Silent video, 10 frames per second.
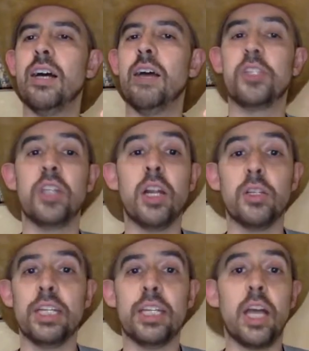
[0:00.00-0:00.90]

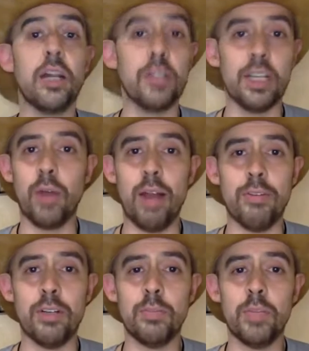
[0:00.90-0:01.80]
snuggling, cuddling,
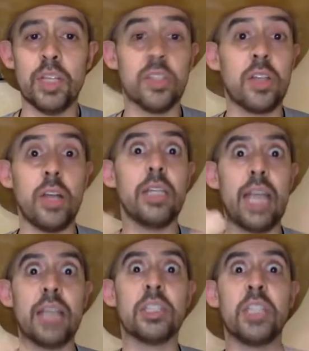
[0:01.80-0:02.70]
whatever, because cuddling
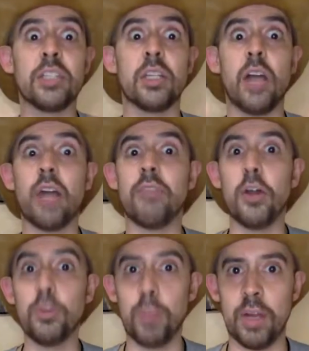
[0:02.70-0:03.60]
actually has a lot of
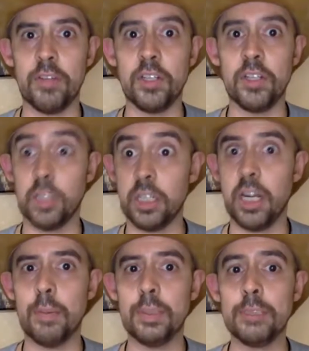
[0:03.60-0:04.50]
health benefits. Look it
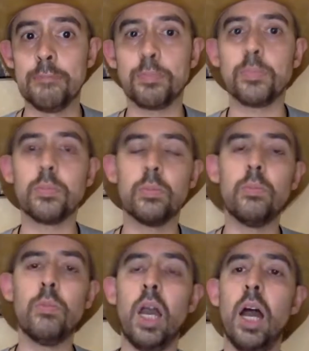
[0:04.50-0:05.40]
up.
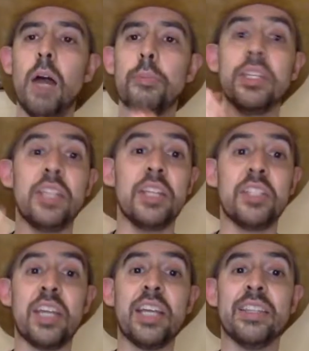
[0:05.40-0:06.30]
Then the
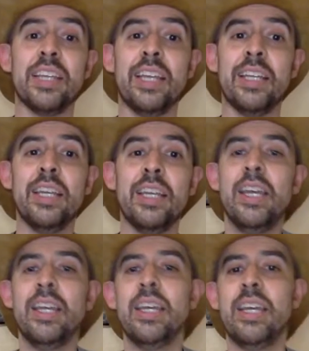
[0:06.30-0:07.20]
second thing
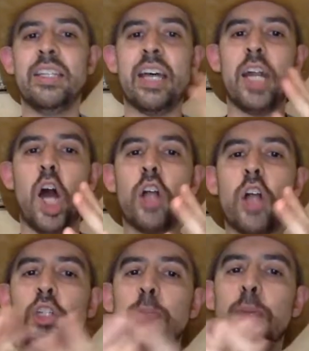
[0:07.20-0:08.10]
is that our
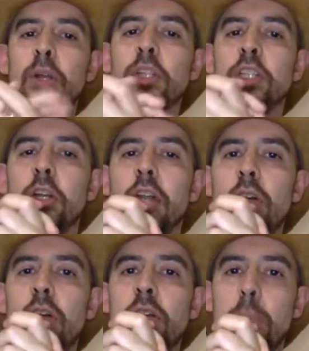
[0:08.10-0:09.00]
spirits are now
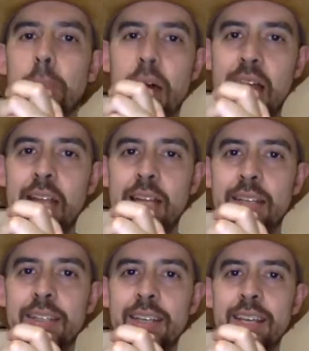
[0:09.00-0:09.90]
combined,
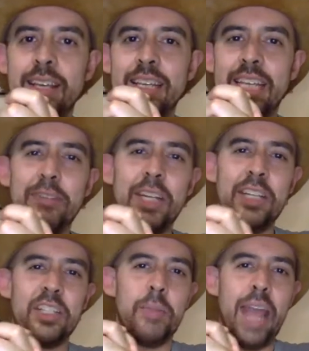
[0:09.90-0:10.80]
giving it
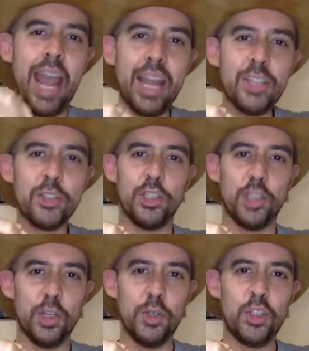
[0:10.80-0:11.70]
some extra
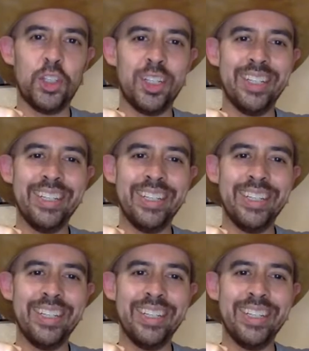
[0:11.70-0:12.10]
juice.